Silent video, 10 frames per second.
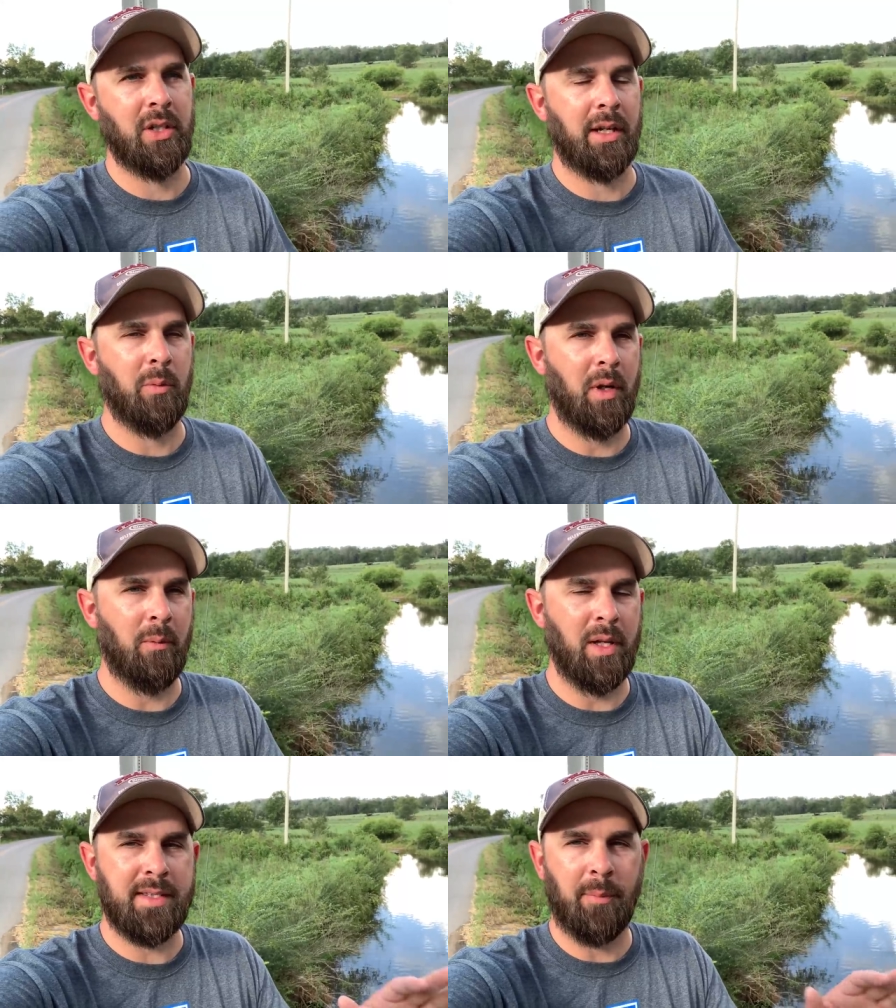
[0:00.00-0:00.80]
Like what,
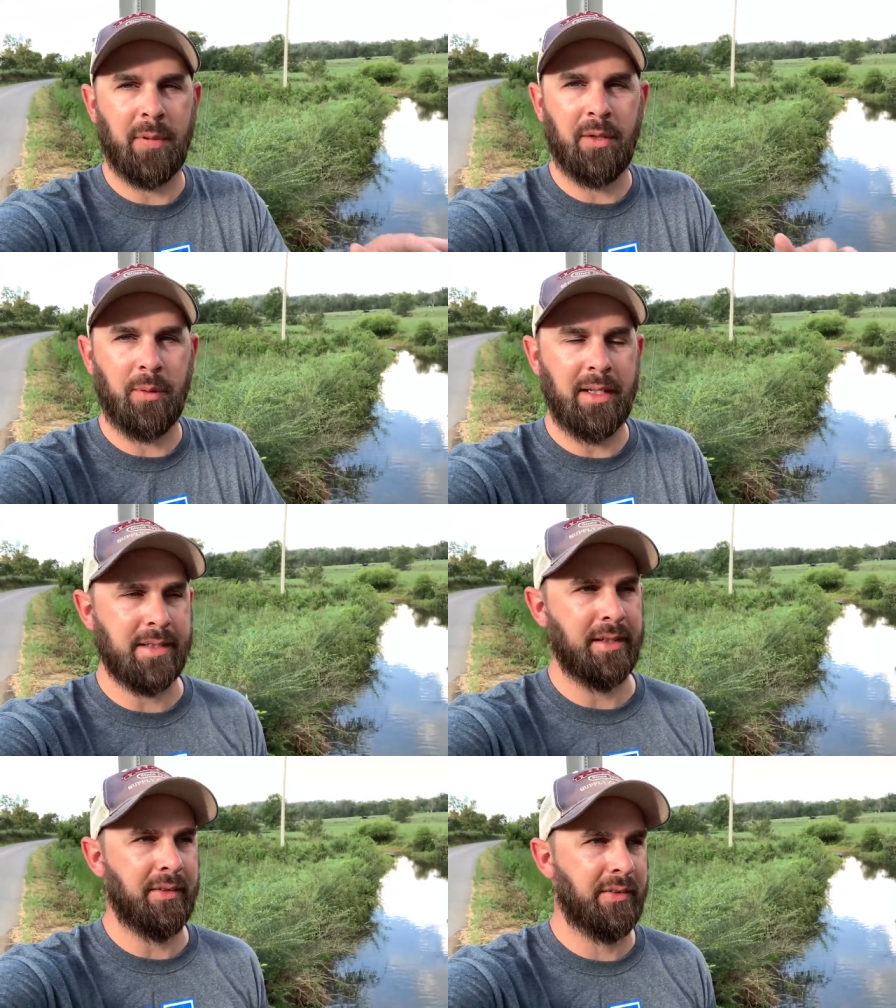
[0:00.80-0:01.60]
what's something, the
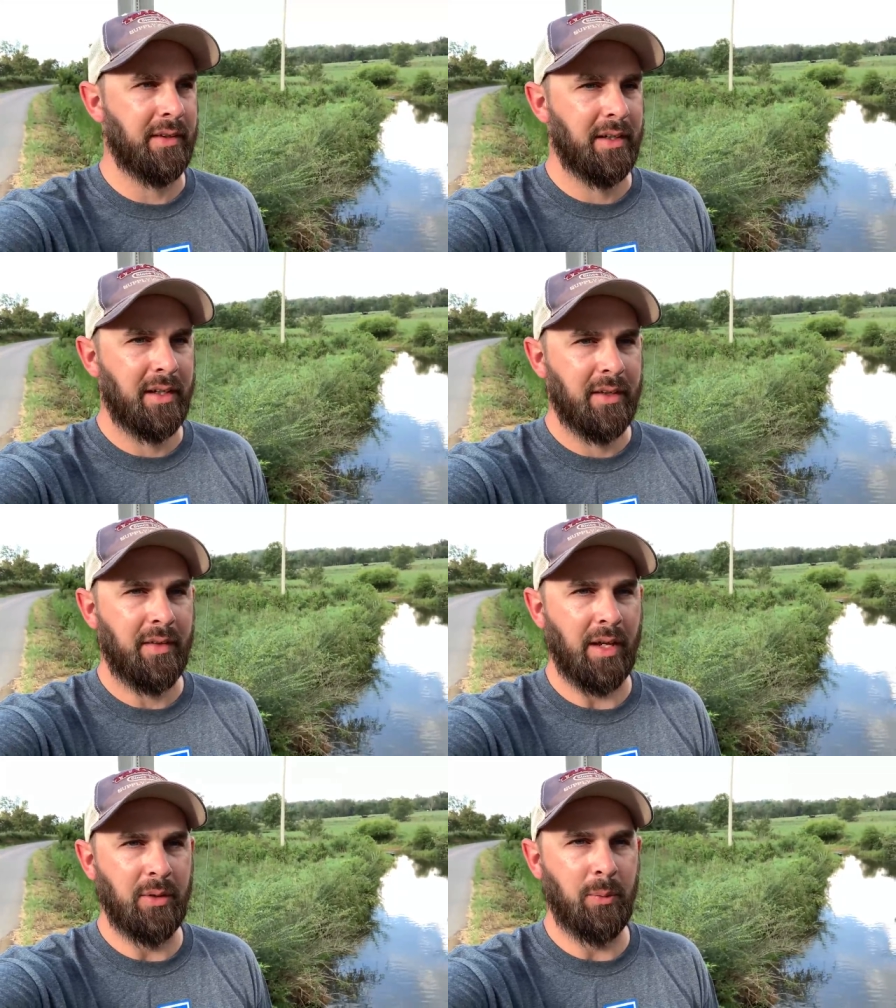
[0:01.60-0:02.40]
reasons
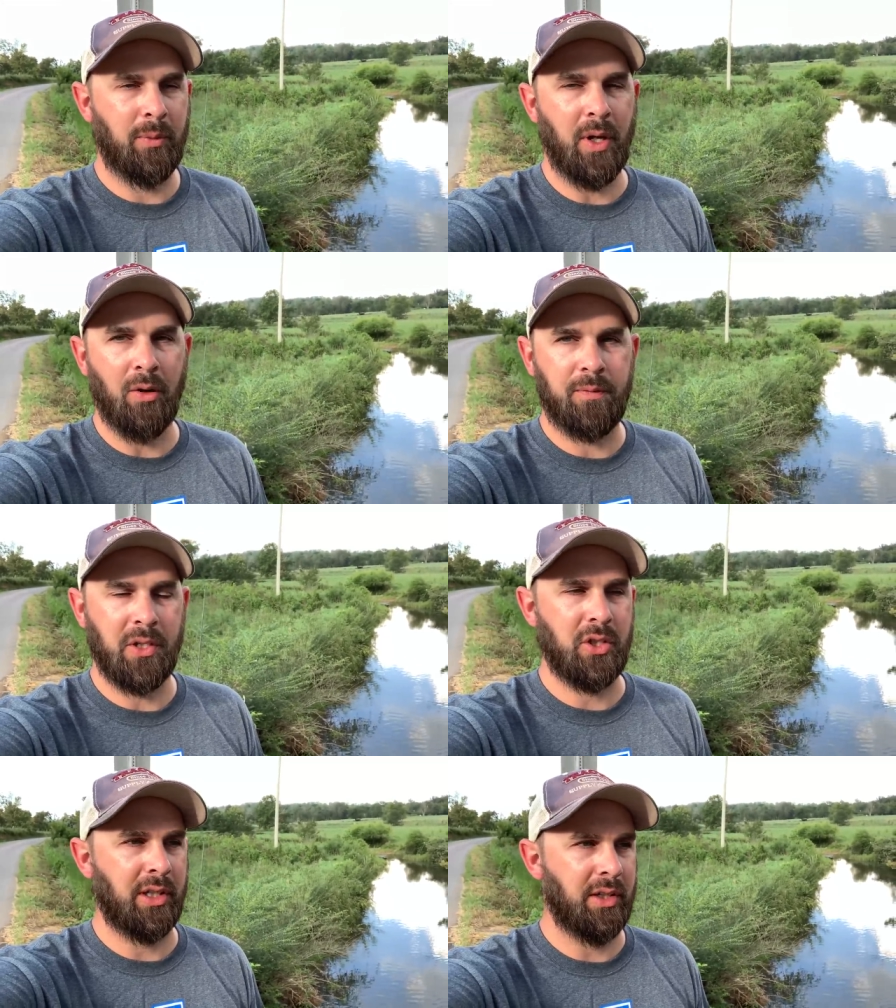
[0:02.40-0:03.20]
that you go
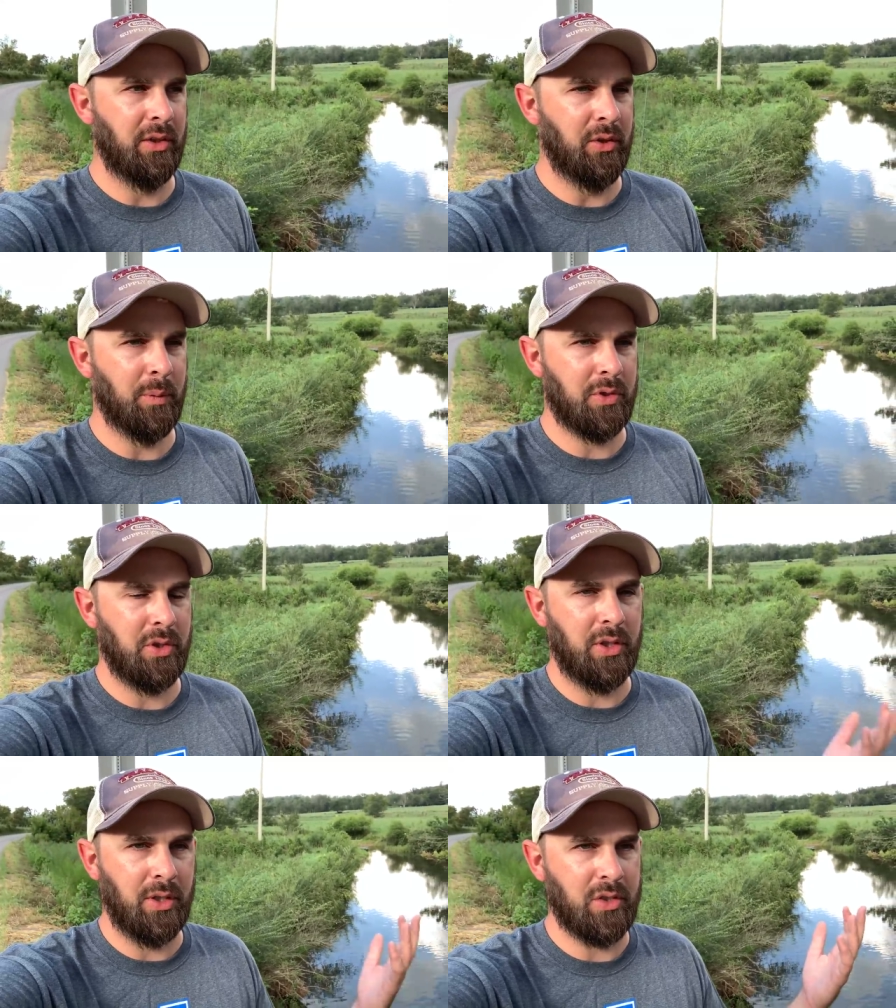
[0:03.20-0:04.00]
fishing or you do what you do.